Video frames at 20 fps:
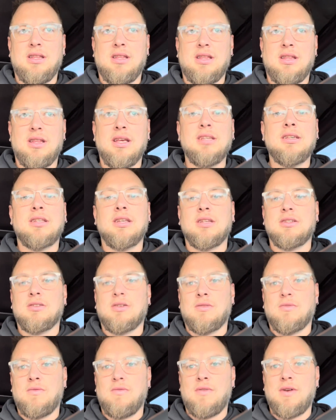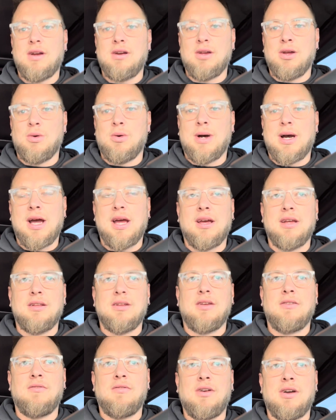these things are very quiet
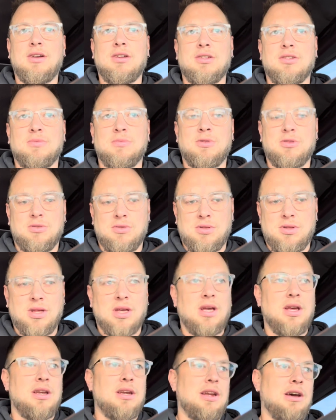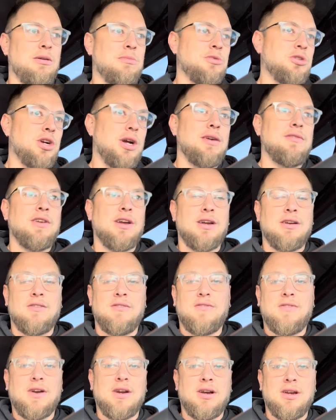and very smooth. Now I'm driving on a
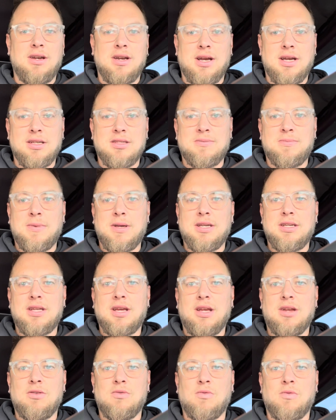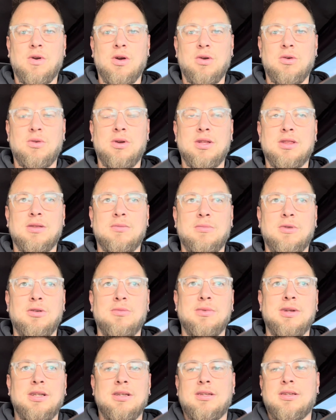very nice maintained road at the
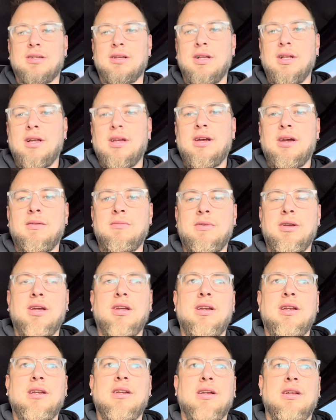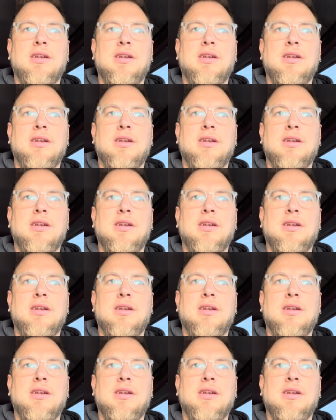moment. I mean,